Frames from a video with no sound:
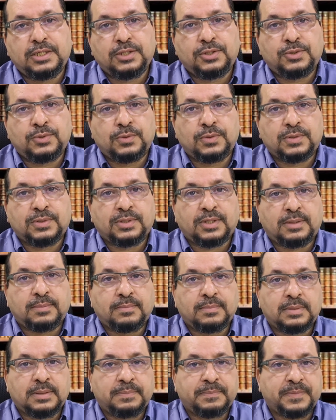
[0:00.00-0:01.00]
into
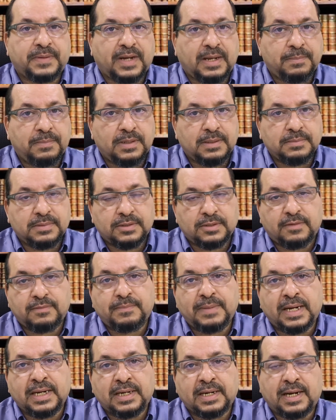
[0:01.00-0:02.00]
some problems
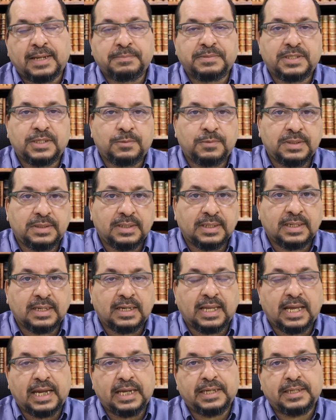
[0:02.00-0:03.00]
of bankruptcy with the
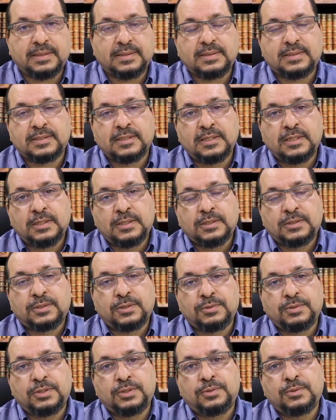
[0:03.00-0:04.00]
clients.
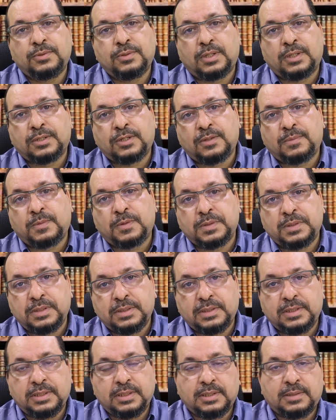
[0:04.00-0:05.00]
So they do a
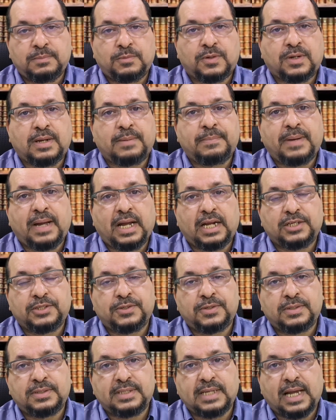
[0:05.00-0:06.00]
commodity Murabahah
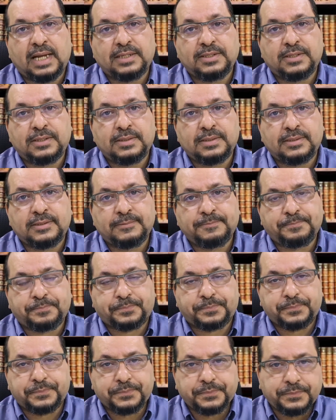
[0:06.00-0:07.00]
transactions
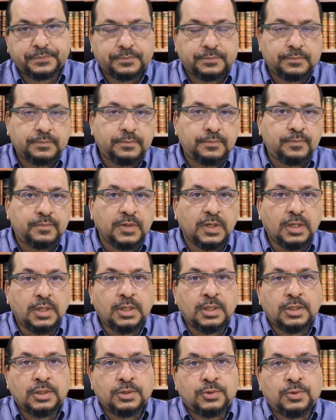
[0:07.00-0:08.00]

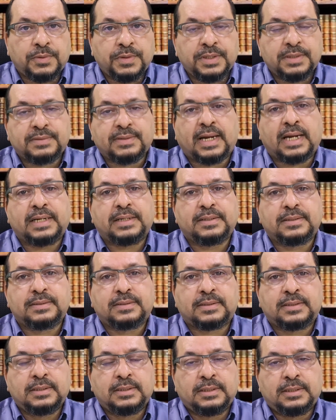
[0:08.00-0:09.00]
to retire
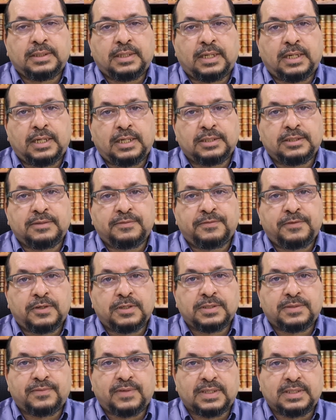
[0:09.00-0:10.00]
the
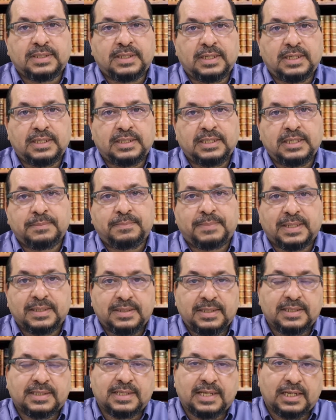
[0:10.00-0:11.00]
first facility,
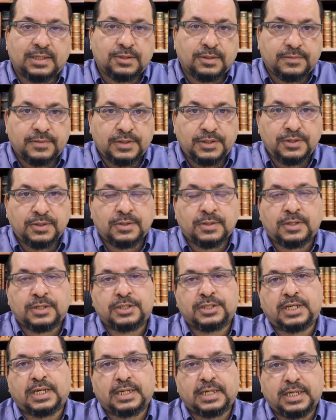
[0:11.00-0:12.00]
but this kind of a new
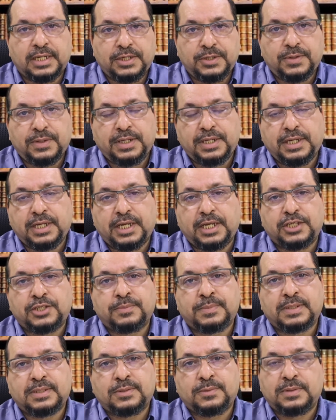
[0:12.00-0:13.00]
contract and new
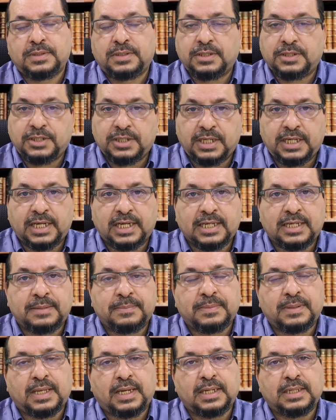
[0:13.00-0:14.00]
engagements with the Sharia
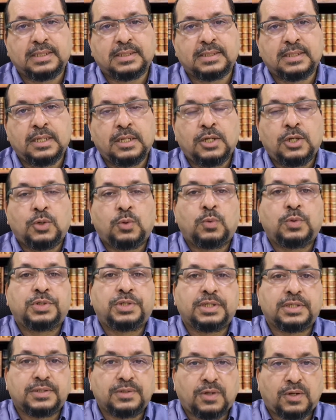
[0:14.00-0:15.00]
compliance,
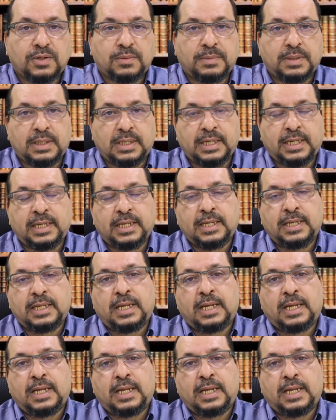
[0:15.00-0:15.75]
which is normally